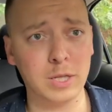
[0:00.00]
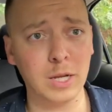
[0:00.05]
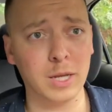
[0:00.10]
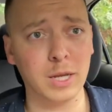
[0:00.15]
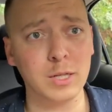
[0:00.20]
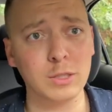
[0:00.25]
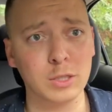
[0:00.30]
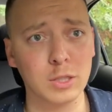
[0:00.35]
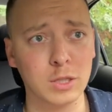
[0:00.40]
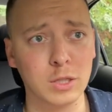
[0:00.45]

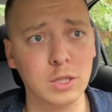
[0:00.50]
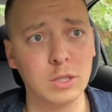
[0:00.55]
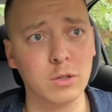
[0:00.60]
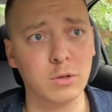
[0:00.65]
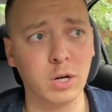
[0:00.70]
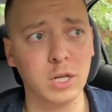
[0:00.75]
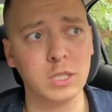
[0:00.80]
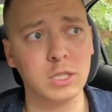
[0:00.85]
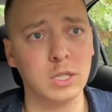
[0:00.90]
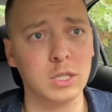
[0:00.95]
That's a
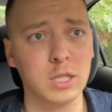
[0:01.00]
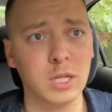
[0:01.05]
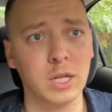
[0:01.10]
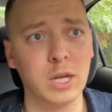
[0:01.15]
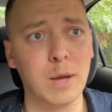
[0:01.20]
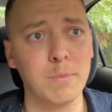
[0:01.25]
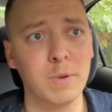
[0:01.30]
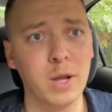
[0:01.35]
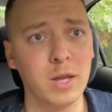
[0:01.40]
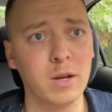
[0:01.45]
crazy thing.
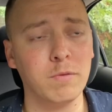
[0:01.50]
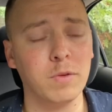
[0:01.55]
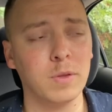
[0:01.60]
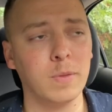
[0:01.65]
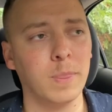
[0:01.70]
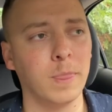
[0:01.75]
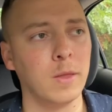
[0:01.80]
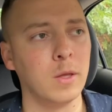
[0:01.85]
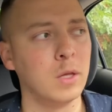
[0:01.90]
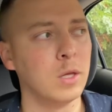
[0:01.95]
I'm not even